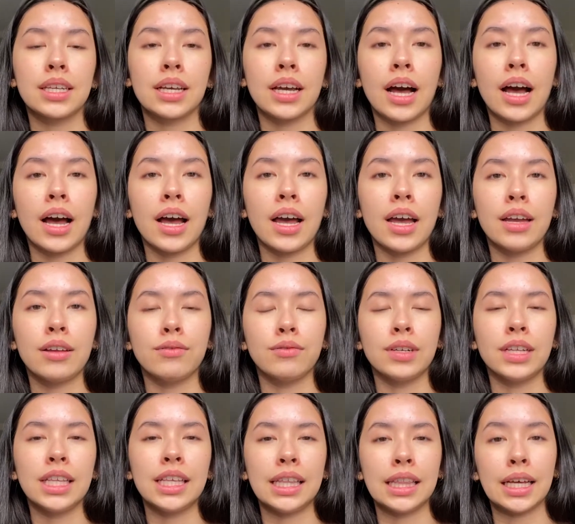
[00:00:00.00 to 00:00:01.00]
Like I
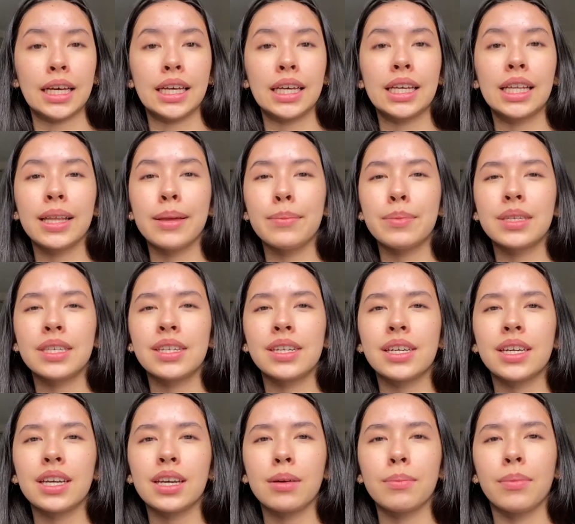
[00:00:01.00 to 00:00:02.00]
really like
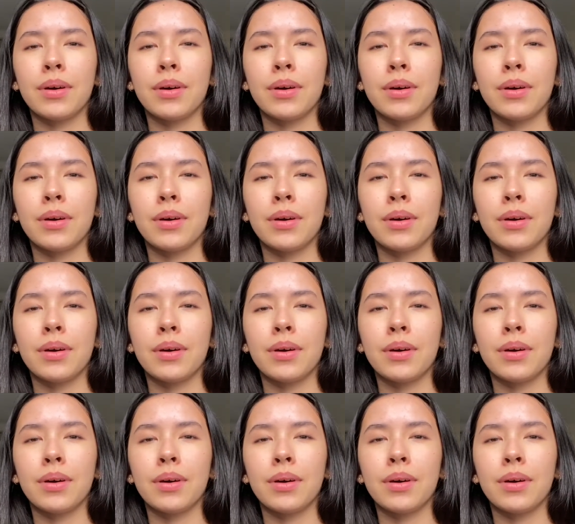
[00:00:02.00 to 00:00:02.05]
lipstick,